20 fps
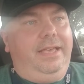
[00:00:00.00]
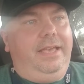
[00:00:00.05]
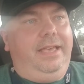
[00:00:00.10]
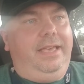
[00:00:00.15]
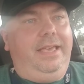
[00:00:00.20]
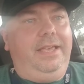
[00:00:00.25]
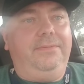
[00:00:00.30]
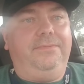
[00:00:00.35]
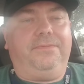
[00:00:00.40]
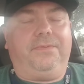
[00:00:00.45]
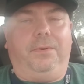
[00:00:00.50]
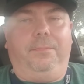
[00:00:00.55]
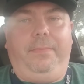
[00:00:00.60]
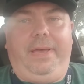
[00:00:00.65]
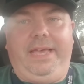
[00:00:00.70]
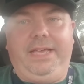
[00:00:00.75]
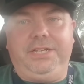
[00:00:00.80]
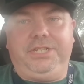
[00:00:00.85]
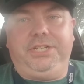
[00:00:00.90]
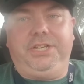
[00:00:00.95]

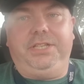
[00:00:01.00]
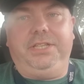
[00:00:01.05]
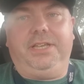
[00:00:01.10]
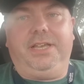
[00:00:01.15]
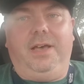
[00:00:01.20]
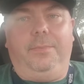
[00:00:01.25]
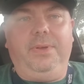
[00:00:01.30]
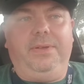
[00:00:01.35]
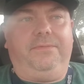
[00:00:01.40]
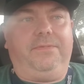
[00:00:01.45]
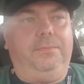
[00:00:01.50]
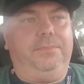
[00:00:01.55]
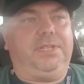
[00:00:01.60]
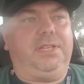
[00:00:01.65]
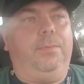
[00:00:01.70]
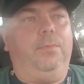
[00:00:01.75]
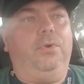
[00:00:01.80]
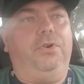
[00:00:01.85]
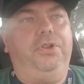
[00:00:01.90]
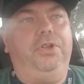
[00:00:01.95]
information coming from
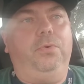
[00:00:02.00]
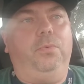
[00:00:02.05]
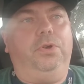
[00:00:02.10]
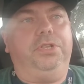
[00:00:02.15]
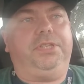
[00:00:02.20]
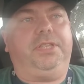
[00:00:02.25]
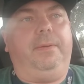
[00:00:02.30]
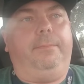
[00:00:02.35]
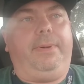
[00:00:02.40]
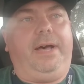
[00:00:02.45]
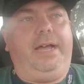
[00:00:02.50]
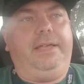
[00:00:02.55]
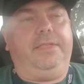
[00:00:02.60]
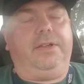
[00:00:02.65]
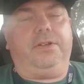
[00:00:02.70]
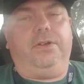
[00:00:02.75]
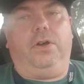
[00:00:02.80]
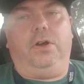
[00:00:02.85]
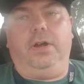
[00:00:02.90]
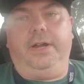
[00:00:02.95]
someone who wants to buy the
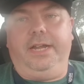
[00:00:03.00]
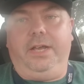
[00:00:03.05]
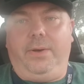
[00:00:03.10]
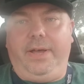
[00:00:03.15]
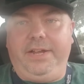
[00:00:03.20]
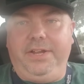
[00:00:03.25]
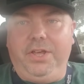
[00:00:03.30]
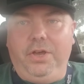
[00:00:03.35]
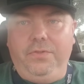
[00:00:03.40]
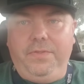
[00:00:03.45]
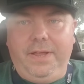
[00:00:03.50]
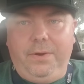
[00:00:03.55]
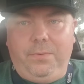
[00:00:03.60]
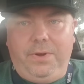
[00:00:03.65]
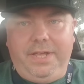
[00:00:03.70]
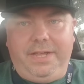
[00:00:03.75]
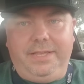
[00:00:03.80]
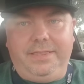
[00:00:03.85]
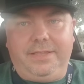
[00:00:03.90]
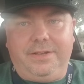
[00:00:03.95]
card. Now, I know they want
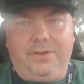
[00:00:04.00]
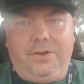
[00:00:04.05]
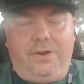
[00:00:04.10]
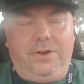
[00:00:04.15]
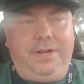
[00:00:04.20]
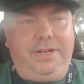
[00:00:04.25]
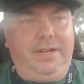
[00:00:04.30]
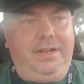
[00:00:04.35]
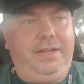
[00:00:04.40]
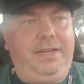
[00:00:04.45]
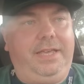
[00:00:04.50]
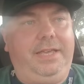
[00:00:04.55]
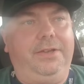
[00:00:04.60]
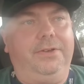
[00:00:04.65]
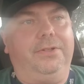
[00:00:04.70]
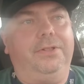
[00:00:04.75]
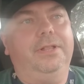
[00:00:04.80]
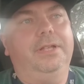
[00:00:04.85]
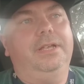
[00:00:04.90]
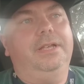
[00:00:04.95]
to get the card at a
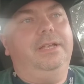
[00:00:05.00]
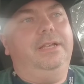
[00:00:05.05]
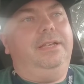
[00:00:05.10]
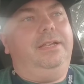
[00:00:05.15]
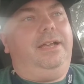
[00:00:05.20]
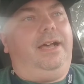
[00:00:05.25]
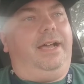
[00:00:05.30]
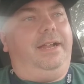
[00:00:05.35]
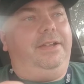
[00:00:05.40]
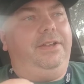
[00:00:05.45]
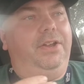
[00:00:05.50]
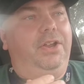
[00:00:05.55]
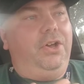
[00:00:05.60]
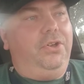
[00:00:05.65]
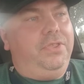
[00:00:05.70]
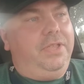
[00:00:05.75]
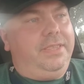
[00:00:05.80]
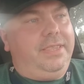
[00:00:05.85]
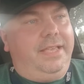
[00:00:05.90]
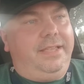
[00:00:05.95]
deal. I know
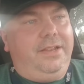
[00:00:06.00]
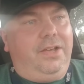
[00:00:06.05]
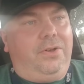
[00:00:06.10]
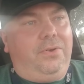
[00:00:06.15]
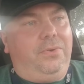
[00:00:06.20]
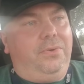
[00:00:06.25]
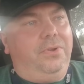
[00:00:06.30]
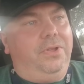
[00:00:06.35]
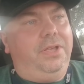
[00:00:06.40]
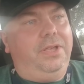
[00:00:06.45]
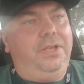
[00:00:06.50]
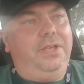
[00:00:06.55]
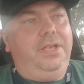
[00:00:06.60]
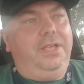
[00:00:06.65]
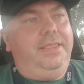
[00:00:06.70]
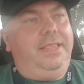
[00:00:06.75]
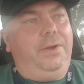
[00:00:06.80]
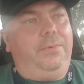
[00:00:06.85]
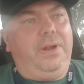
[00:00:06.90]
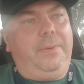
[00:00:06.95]
that they
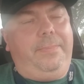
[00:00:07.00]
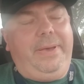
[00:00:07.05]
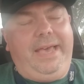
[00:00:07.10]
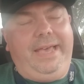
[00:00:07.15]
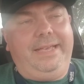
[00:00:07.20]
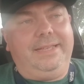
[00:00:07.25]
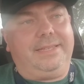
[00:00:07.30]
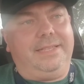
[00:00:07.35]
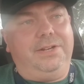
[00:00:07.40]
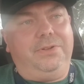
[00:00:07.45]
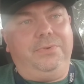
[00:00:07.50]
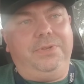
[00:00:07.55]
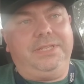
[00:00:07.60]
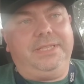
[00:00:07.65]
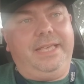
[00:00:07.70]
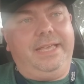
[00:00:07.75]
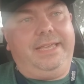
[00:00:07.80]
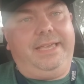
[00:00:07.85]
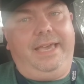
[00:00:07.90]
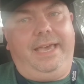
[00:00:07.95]
want to pay as little as
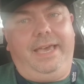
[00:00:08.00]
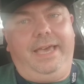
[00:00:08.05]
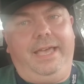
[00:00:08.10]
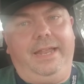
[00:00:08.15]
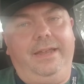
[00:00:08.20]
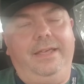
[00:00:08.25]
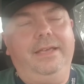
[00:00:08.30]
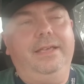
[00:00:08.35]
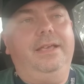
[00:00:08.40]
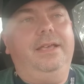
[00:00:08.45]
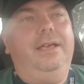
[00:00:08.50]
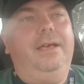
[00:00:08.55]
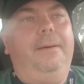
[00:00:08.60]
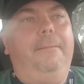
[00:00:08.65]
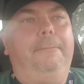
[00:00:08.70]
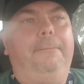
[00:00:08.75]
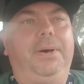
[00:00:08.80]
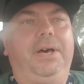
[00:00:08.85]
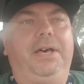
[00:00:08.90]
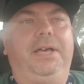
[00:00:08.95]
they can,
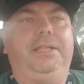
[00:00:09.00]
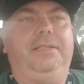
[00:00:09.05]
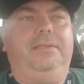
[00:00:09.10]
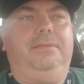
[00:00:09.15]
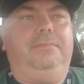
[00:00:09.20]
but